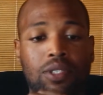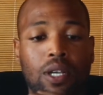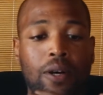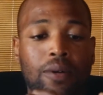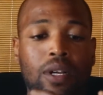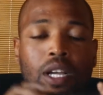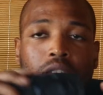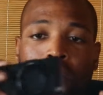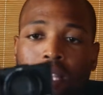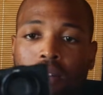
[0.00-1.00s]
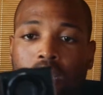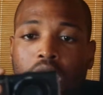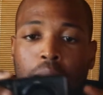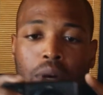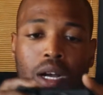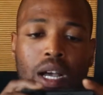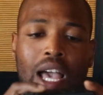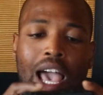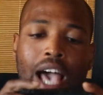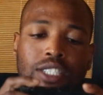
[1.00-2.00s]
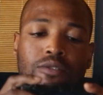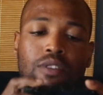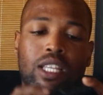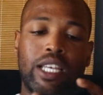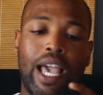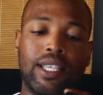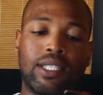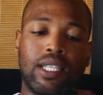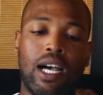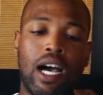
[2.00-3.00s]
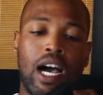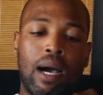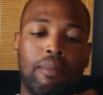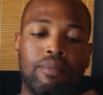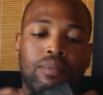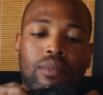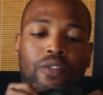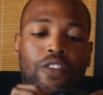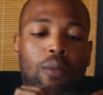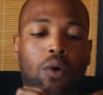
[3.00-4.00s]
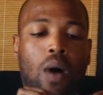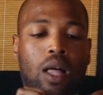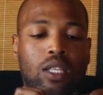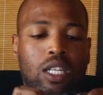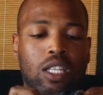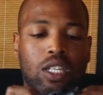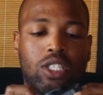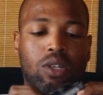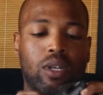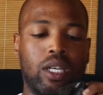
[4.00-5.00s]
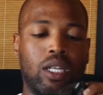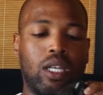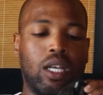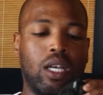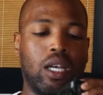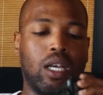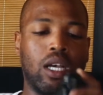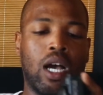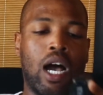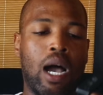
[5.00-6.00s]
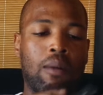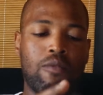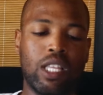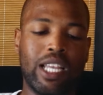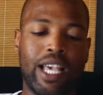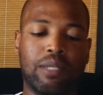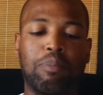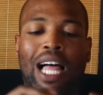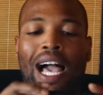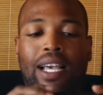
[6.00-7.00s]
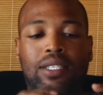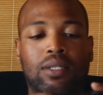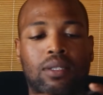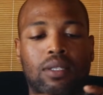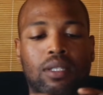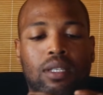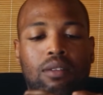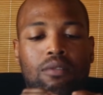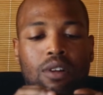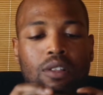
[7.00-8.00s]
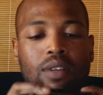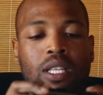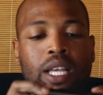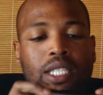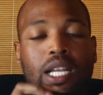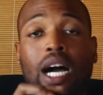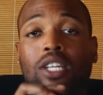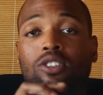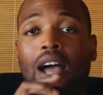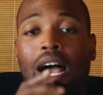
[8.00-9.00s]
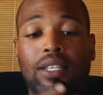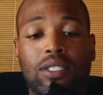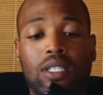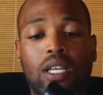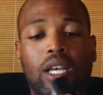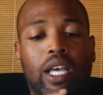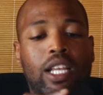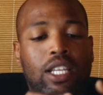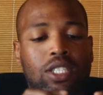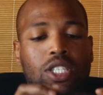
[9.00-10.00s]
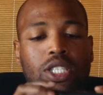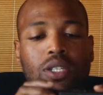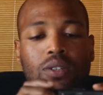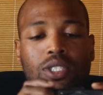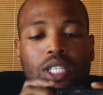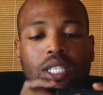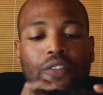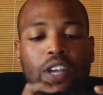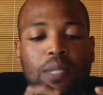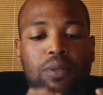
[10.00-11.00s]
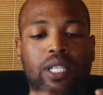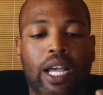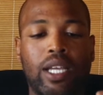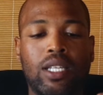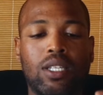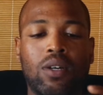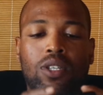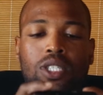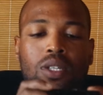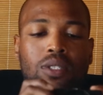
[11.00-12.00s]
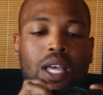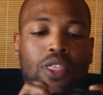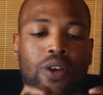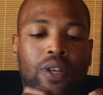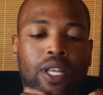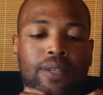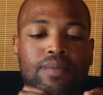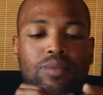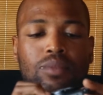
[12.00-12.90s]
So great little camera, has a really nice film quality look to it, really nice blacks and really nice contrast. It doesn't shoot 60 frames per second, it only shoots at 30.